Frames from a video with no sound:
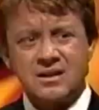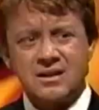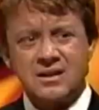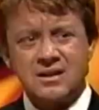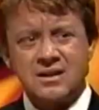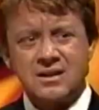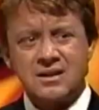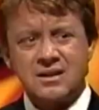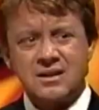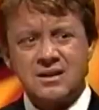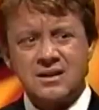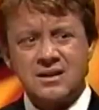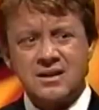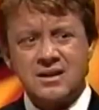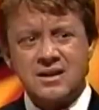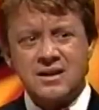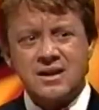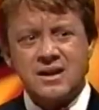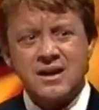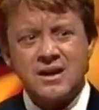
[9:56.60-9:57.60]
you think?
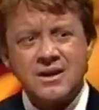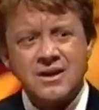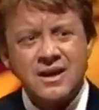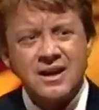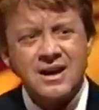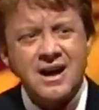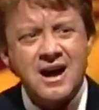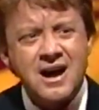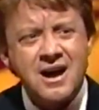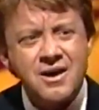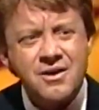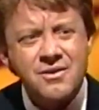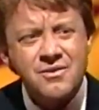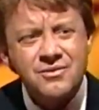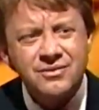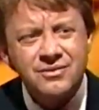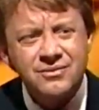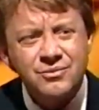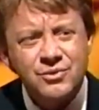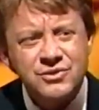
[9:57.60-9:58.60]
Uh,
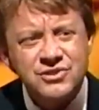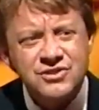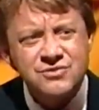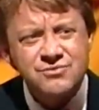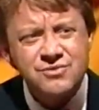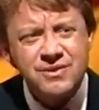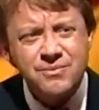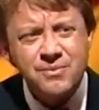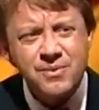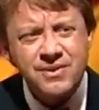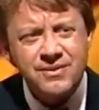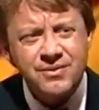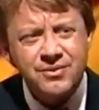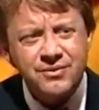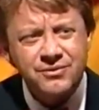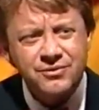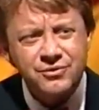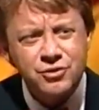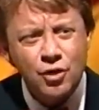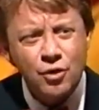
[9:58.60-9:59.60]
would you repeat
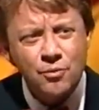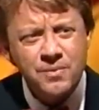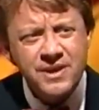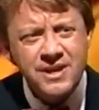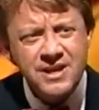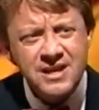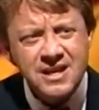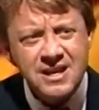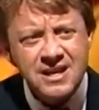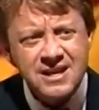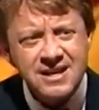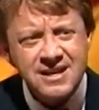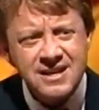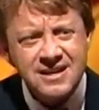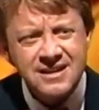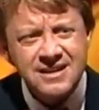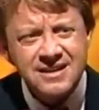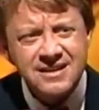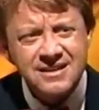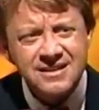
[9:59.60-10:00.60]
dopey?
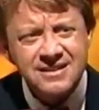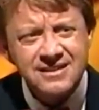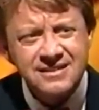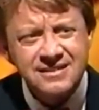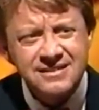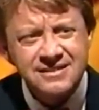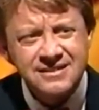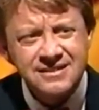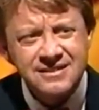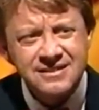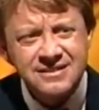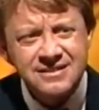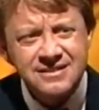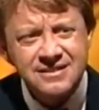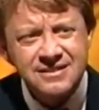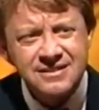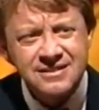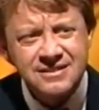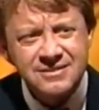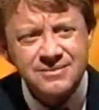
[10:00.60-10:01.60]
Uh, yeah,
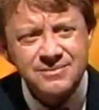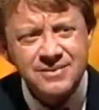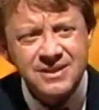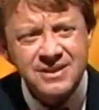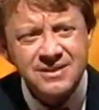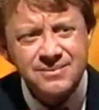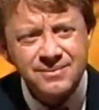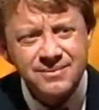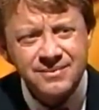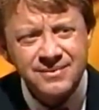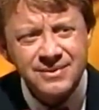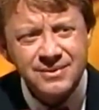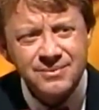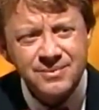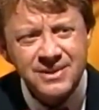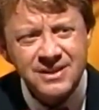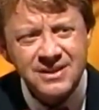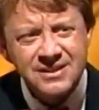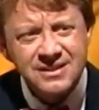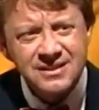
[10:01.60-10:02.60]
dope,
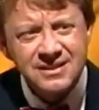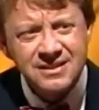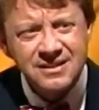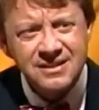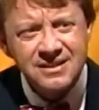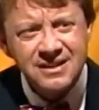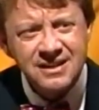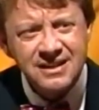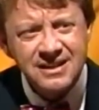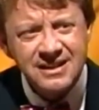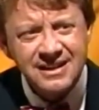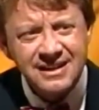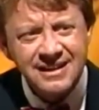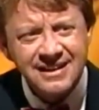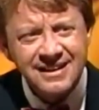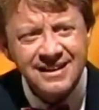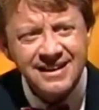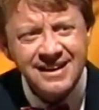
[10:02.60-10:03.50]
dopey, doc,